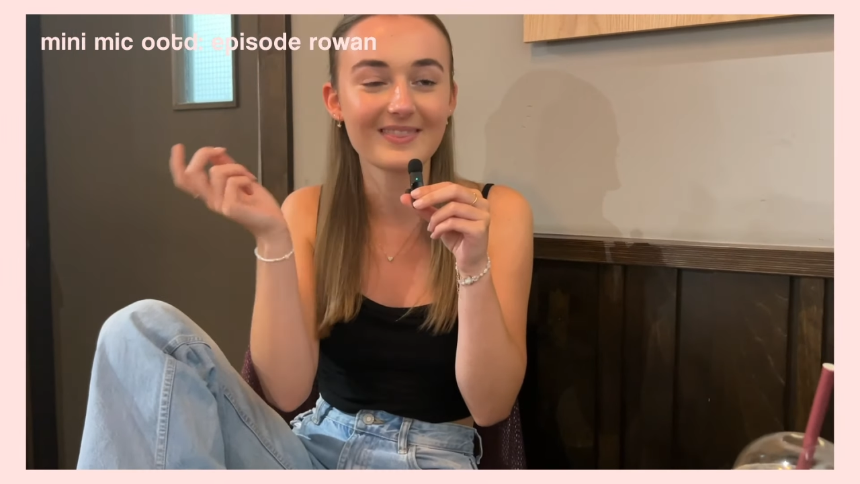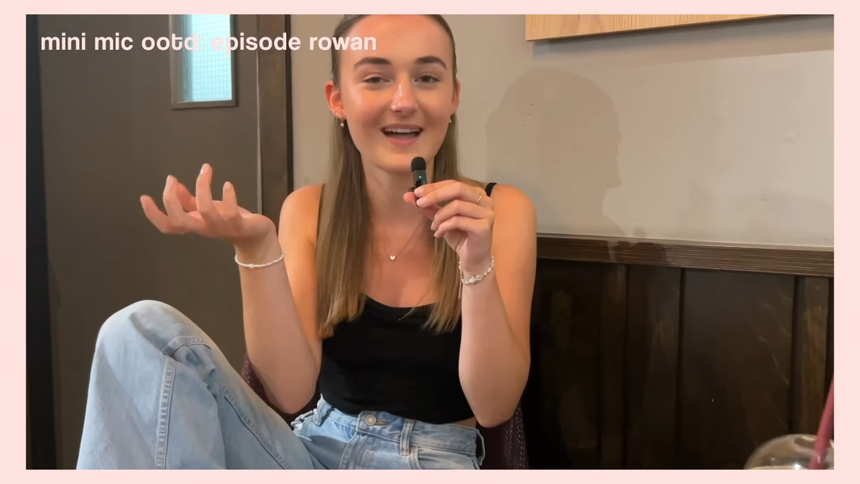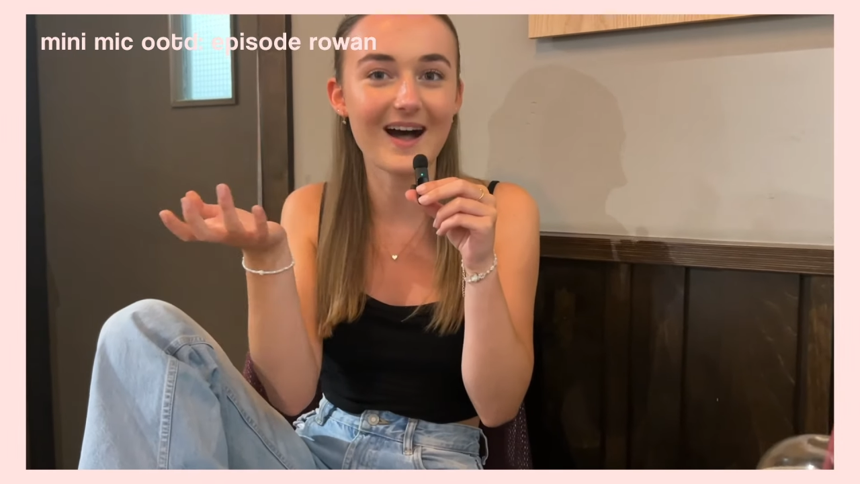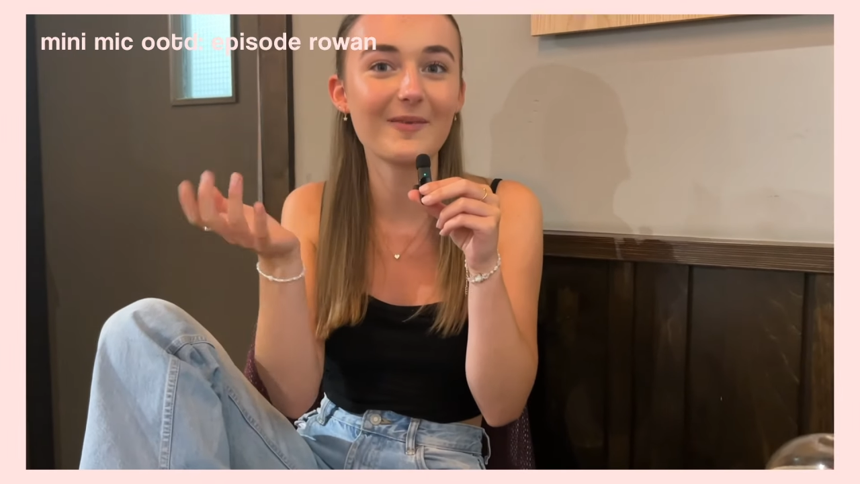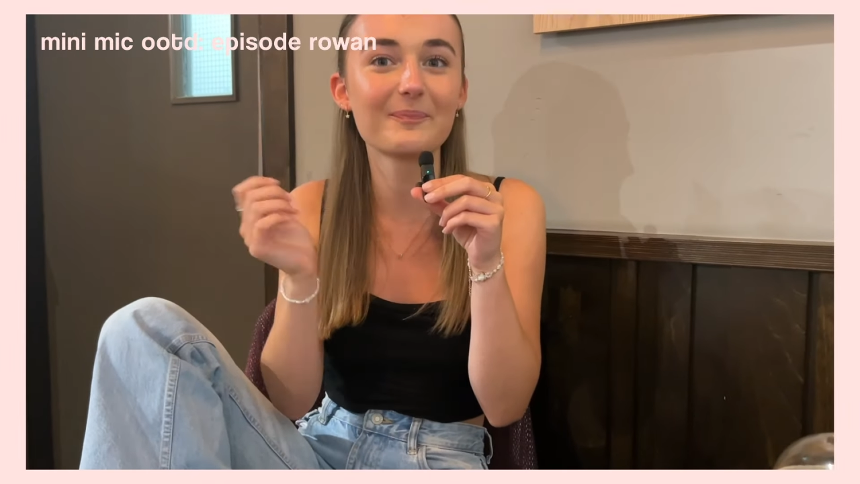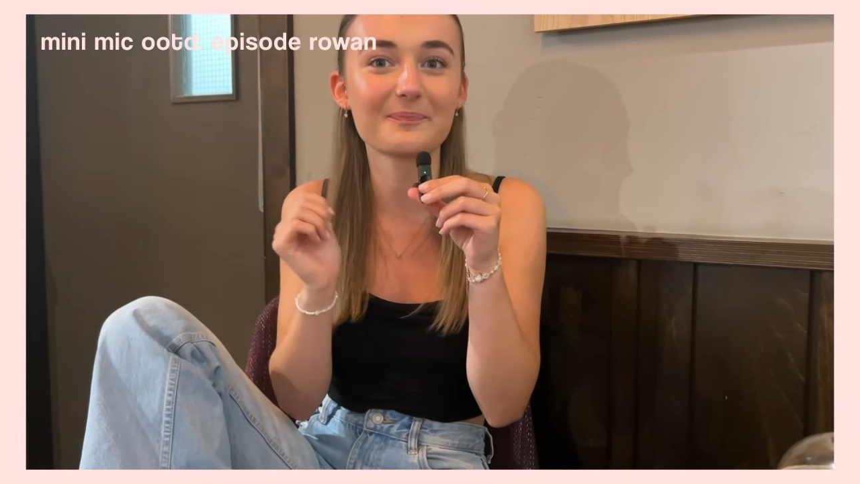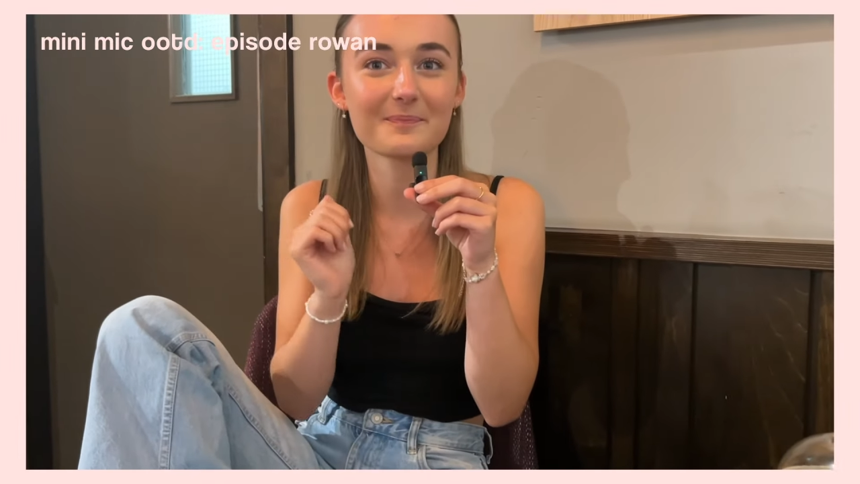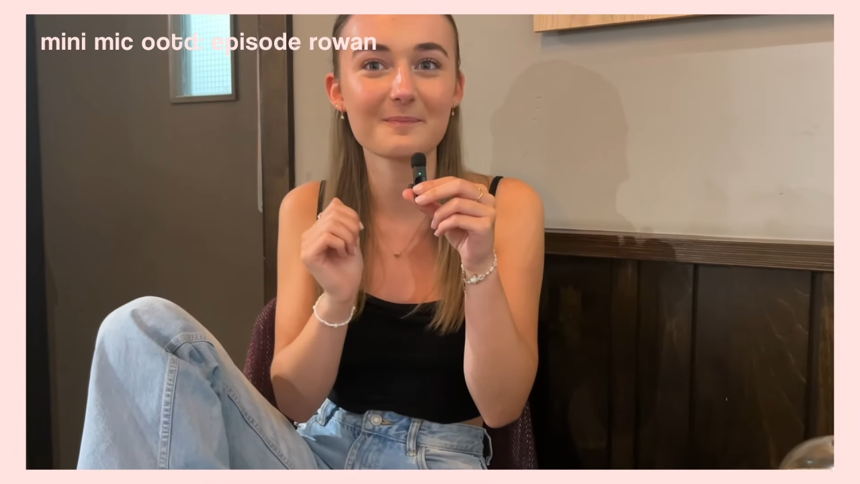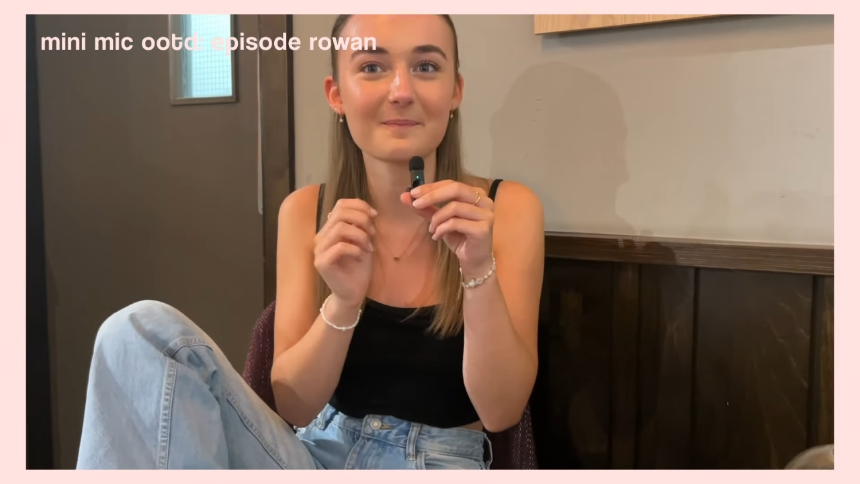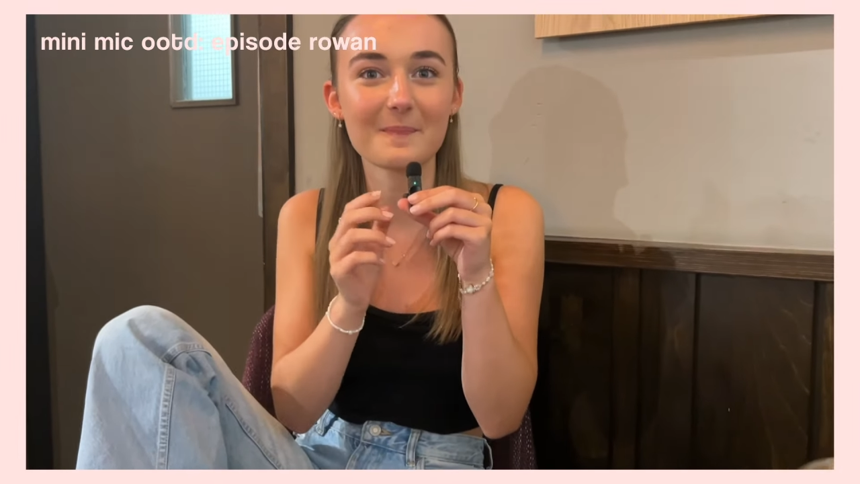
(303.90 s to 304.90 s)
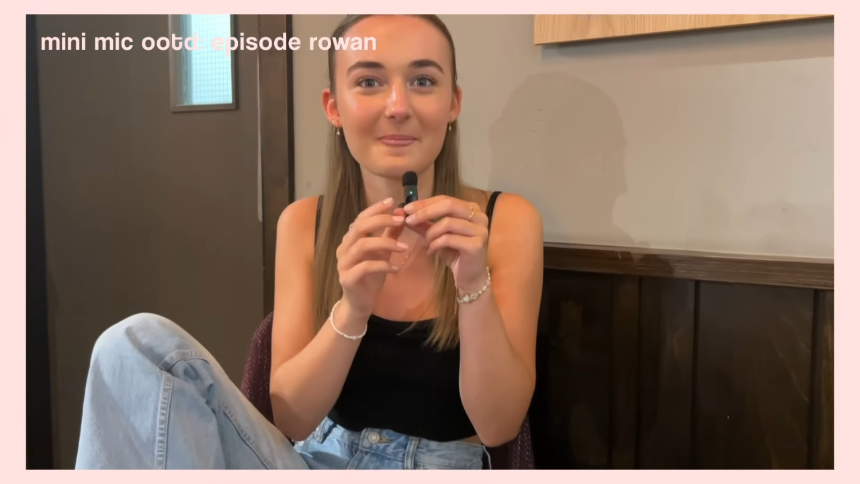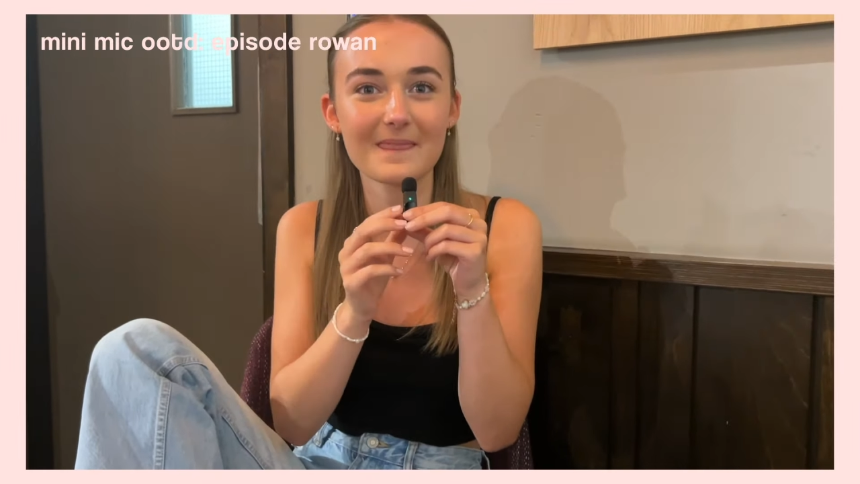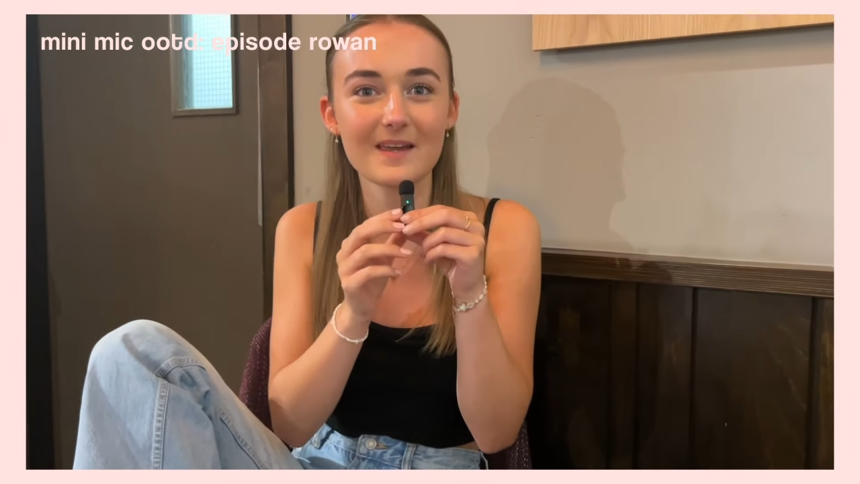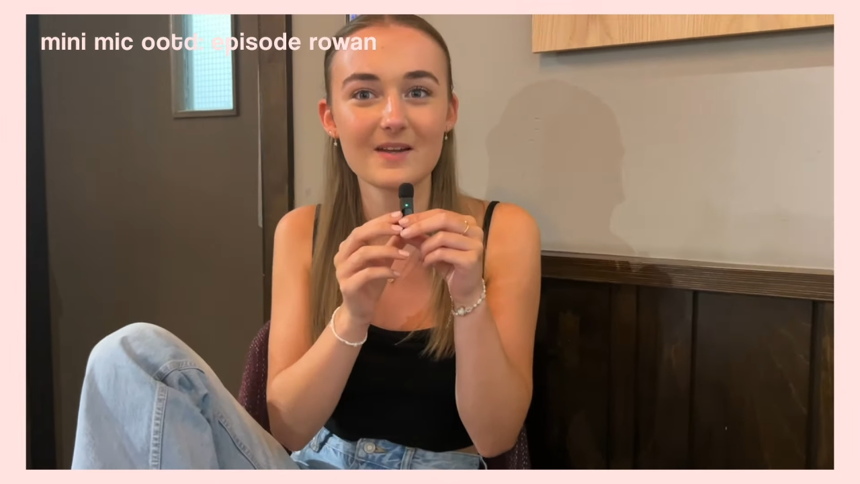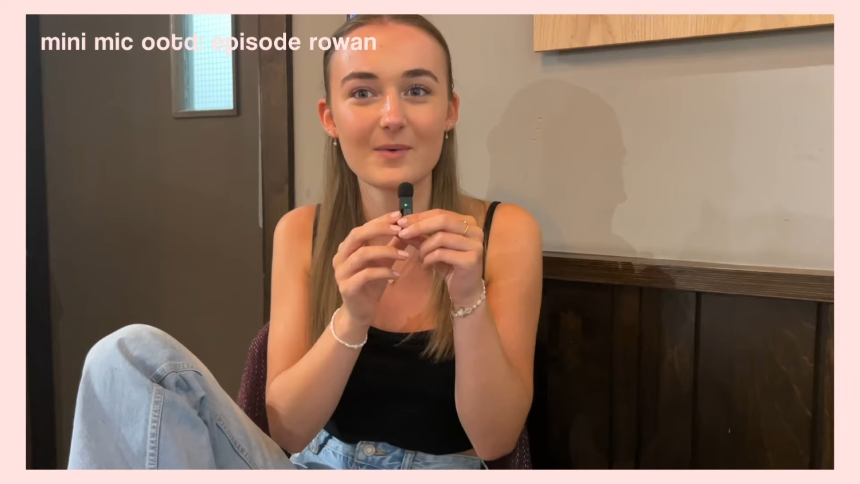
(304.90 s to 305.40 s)
That.
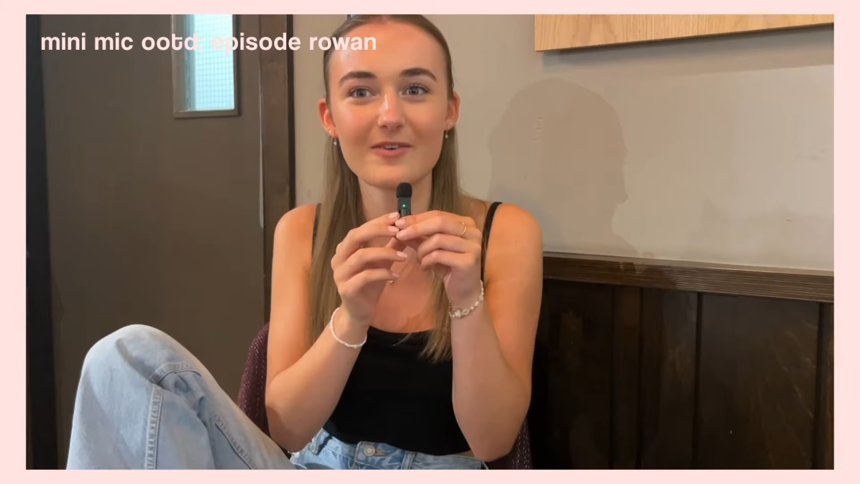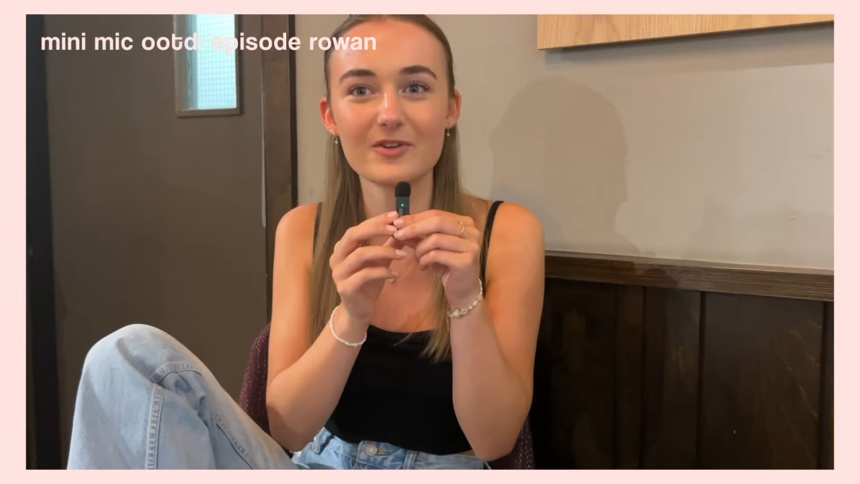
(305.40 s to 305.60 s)
Where